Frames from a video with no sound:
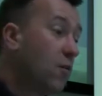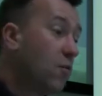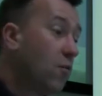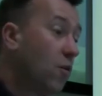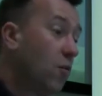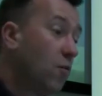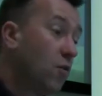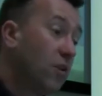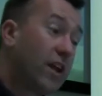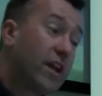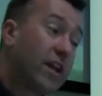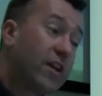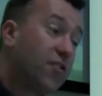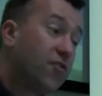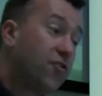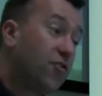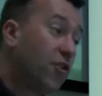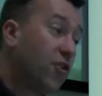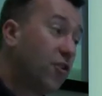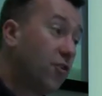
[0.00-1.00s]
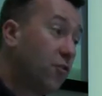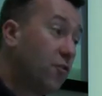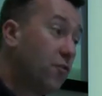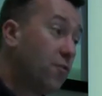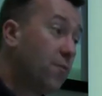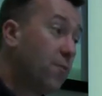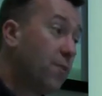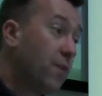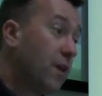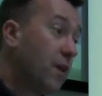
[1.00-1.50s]
Well, what I can do
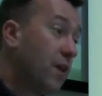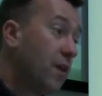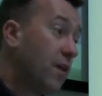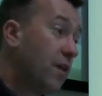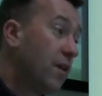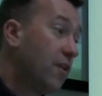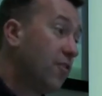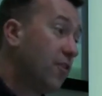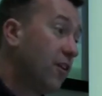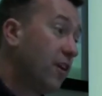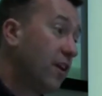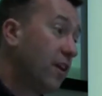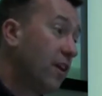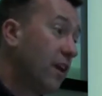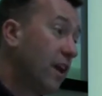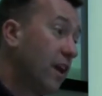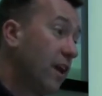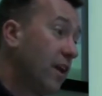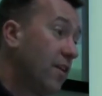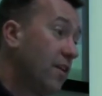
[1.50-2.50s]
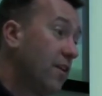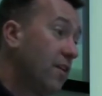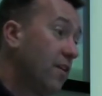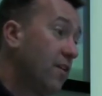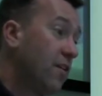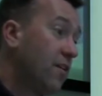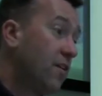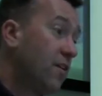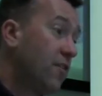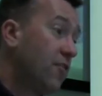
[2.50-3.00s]
is I can
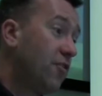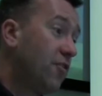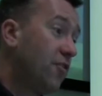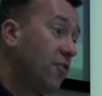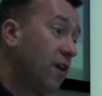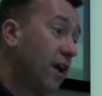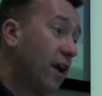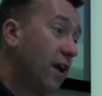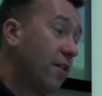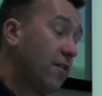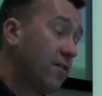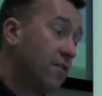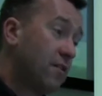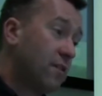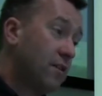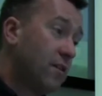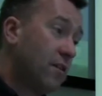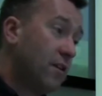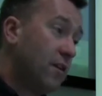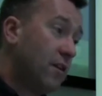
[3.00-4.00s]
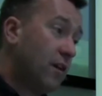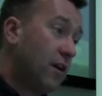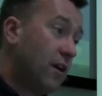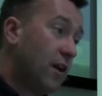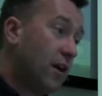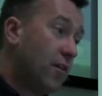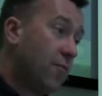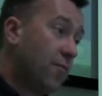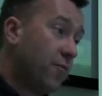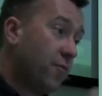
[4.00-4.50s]
do that
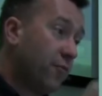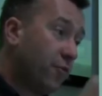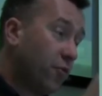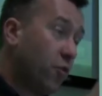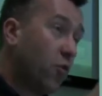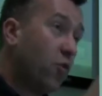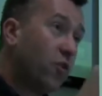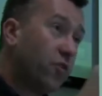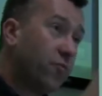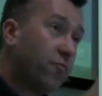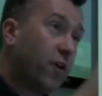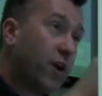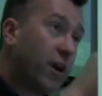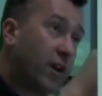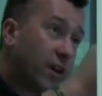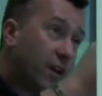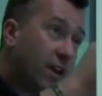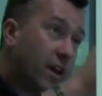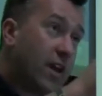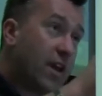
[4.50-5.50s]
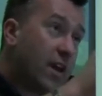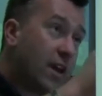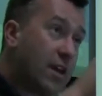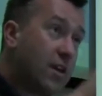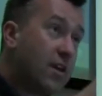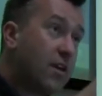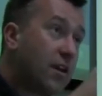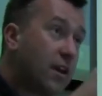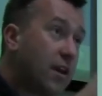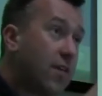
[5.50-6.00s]
um, for all of my
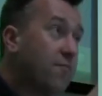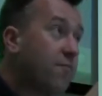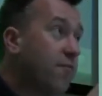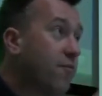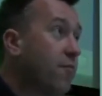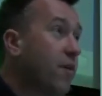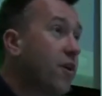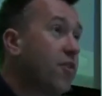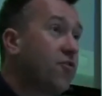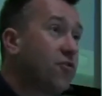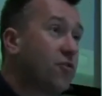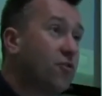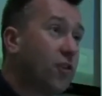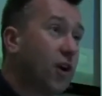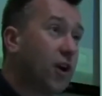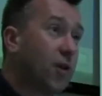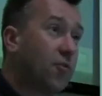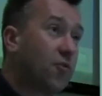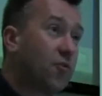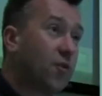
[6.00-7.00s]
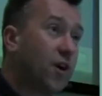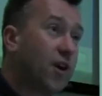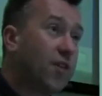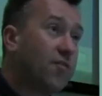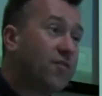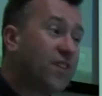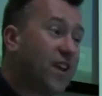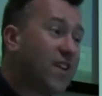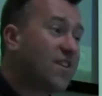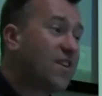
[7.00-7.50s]
key information types. So
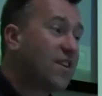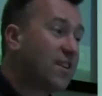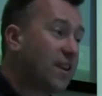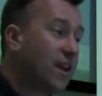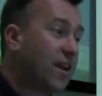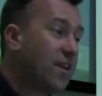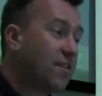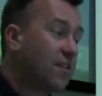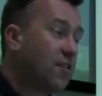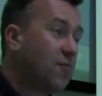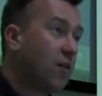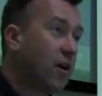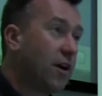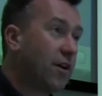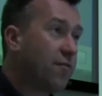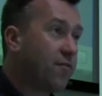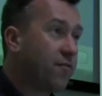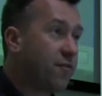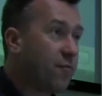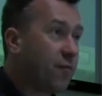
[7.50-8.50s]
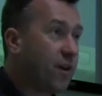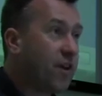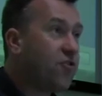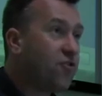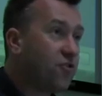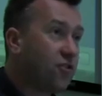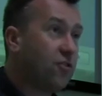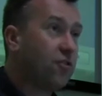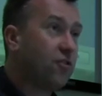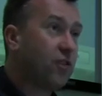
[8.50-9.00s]
I've designated my
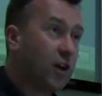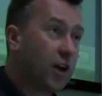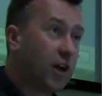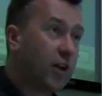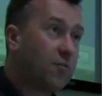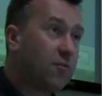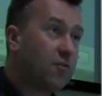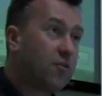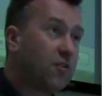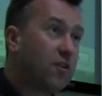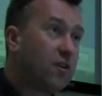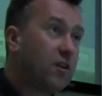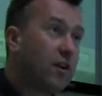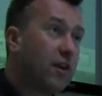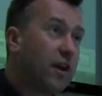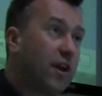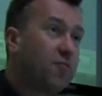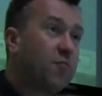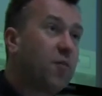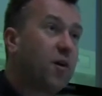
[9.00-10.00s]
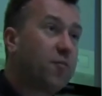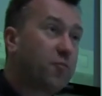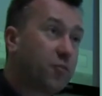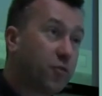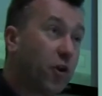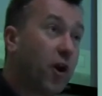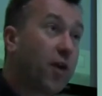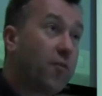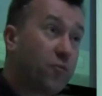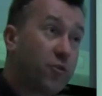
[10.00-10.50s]
information types as my
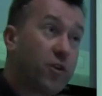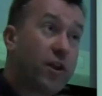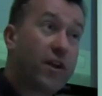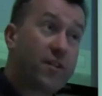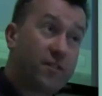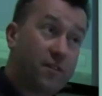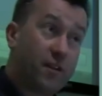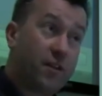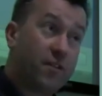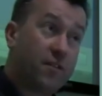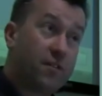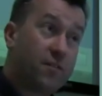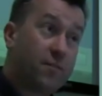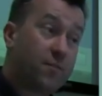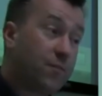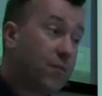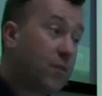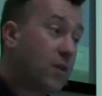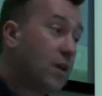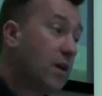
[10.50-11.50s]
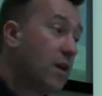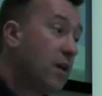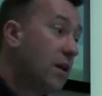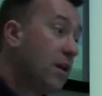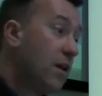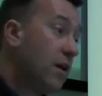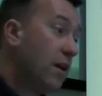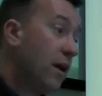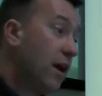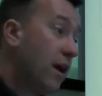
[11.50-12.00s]
primary assets.
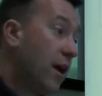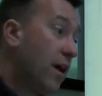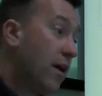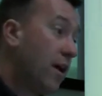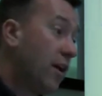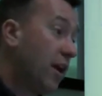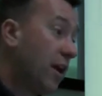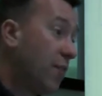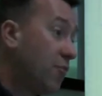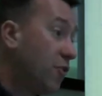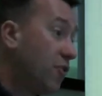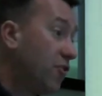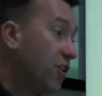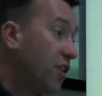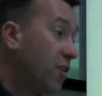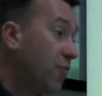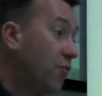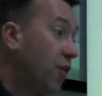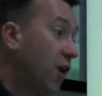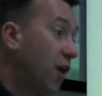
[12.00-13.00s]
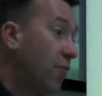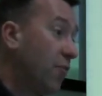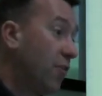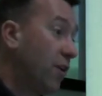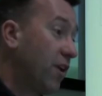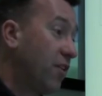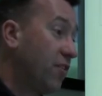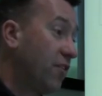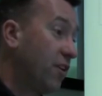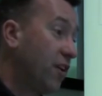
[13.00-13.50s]
Uh, and I put in a primary
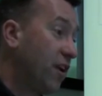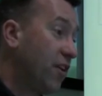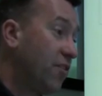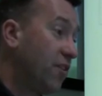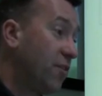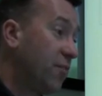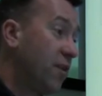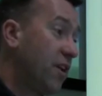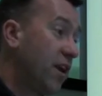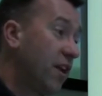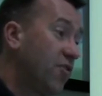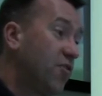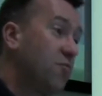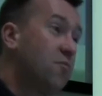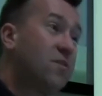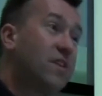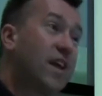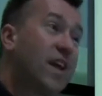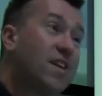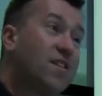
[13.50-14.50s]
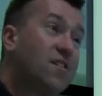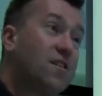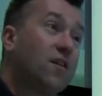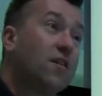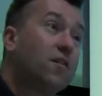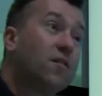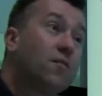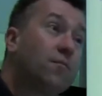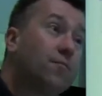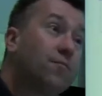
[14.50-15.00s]
asset. I said we had some data.